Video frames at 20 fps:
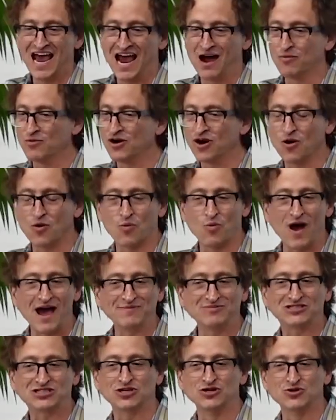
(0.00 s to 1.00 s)
And we're a
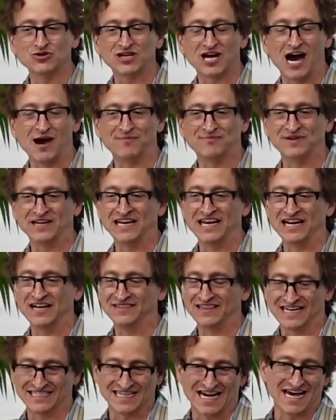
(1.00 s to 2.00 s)
Web 2 company
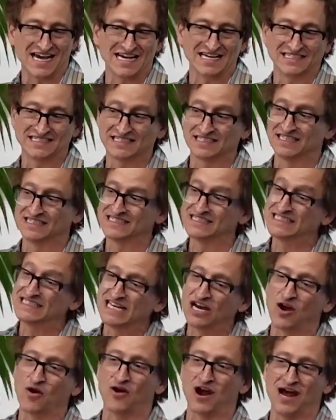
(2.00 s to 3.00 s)
that does
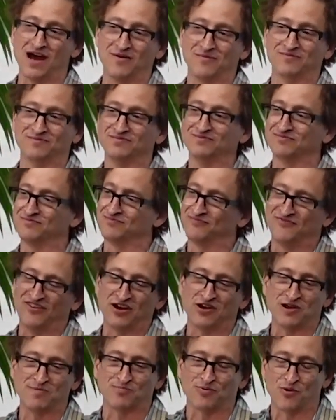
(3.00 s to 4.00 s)
CRM,
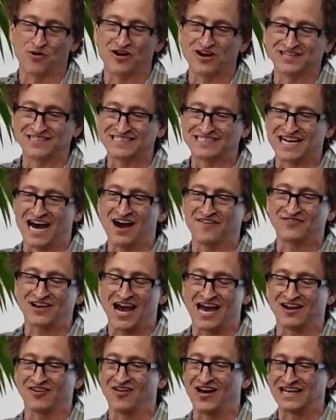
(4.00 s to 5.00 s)
very boring stuff,
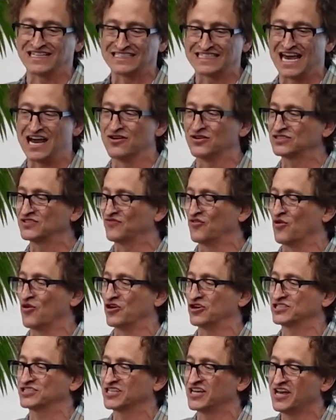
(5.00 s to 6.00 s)
kind of like
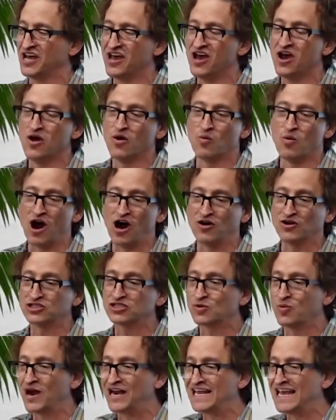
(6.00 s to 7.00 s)
Salesforce. Well, in
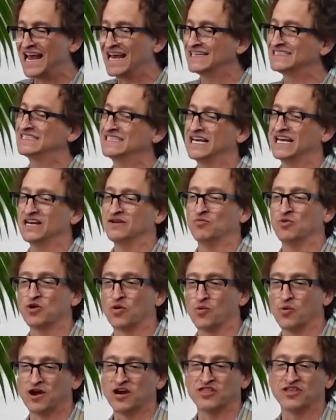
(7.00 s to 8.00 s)
2018, we were
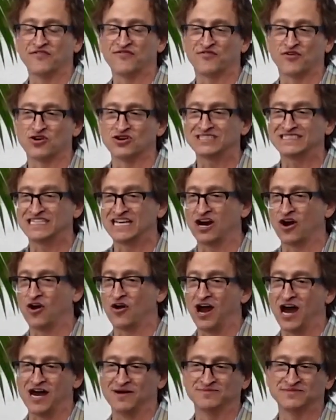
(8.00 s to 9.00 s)
one of the first
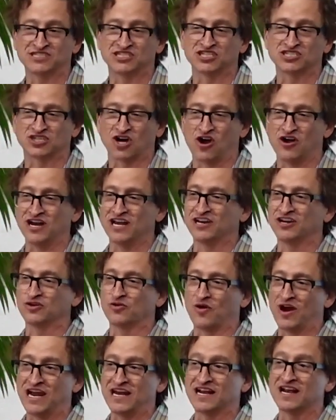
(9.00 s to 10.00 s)
CRMs to start
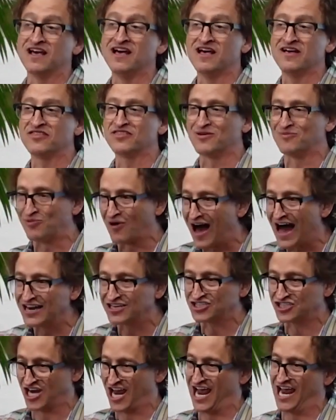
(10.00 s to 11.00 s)
integrating the
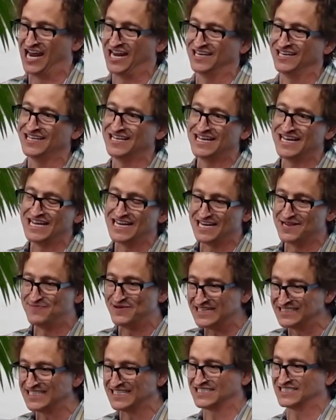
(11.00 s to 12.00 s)
blockchain into
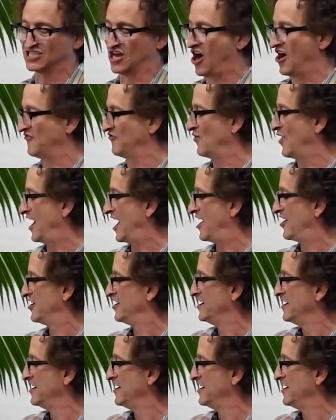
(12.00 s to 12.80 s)
business software.